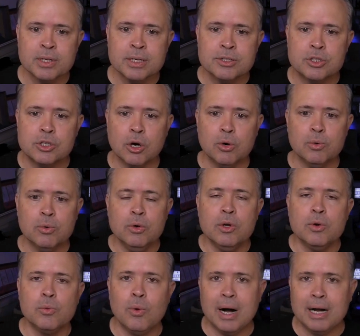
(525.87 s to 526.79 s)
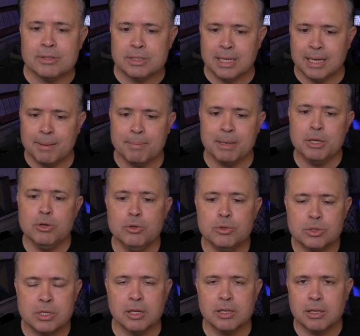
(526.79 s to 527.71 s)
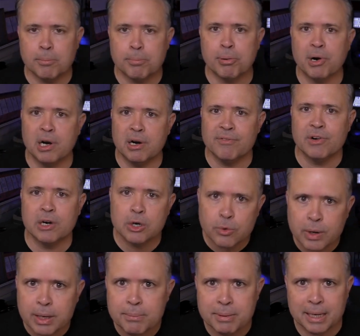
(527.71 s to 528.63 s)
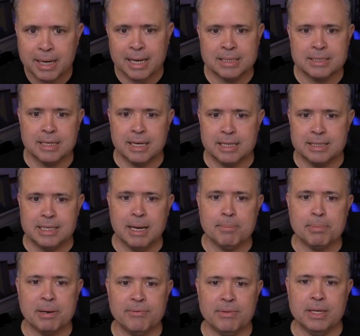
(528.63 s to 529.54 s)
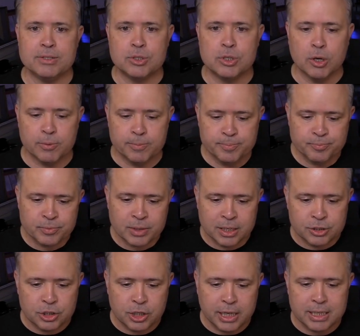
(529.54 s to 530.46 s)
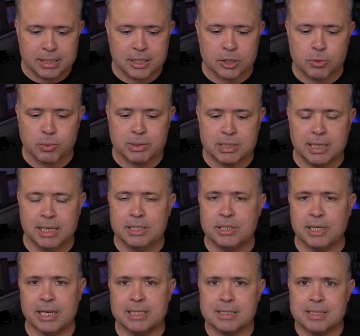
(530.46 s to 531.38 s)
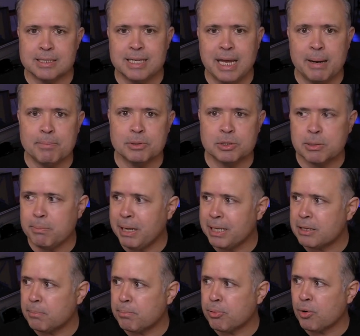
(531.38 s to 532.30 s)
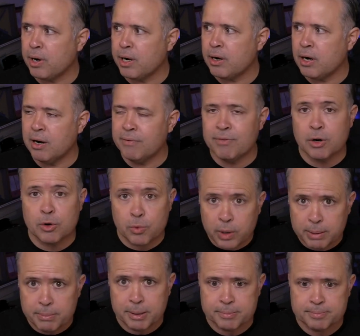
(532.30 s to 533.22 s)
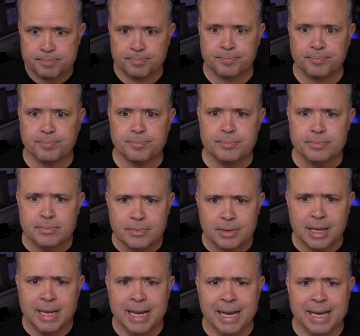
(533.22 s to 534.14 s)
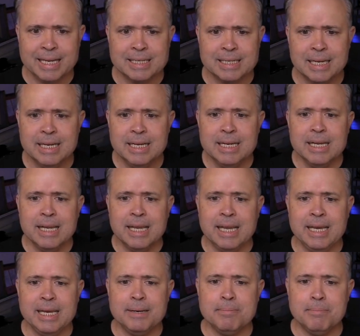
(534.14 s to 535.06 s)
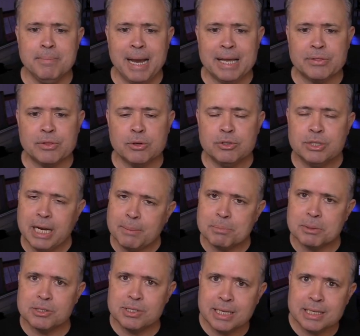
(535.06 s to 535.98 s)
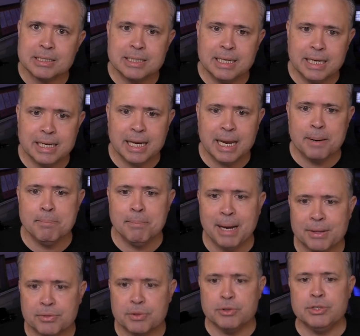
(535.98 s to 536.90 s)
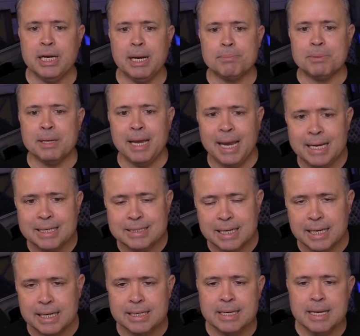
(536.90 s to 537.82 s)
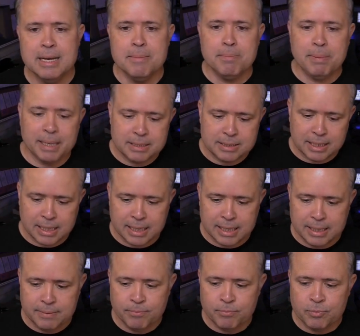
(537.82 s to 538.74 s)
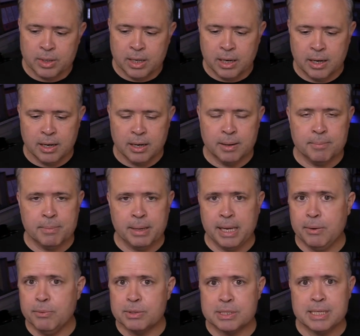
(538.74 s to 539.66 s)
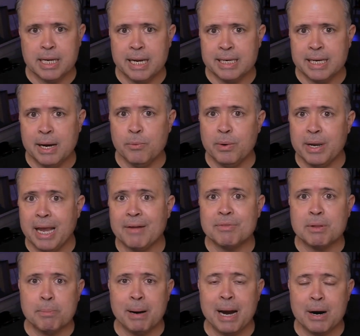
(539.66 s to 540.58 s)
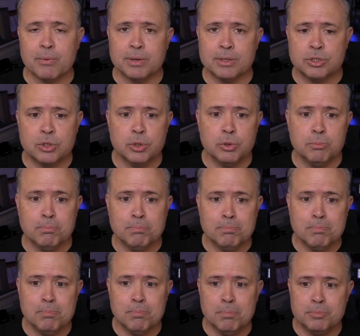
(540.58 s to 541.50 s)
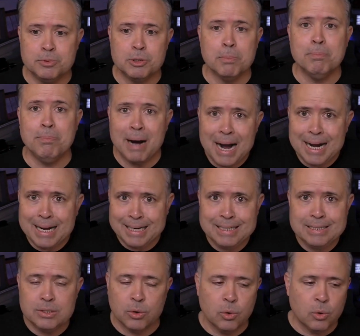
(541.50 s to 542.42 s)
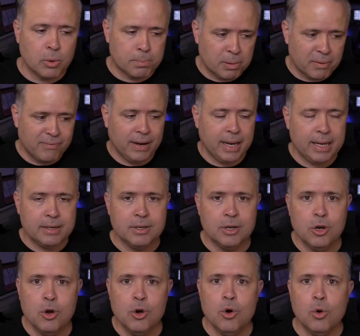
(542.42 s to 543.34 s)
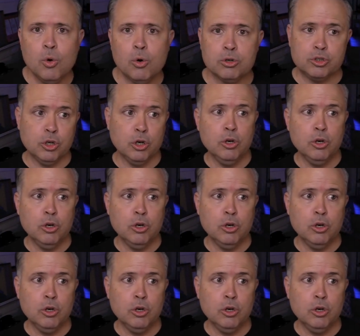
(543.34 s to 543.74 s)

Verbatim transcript: So while let me use the, the prayer of agreement as an example of this. So Jesus was teaching his disciples about the prayer of agreement. And in Matthew chapter 16 and Matthew chapter 18, basically, um, he was saying that we have the power to to bind or prevent or to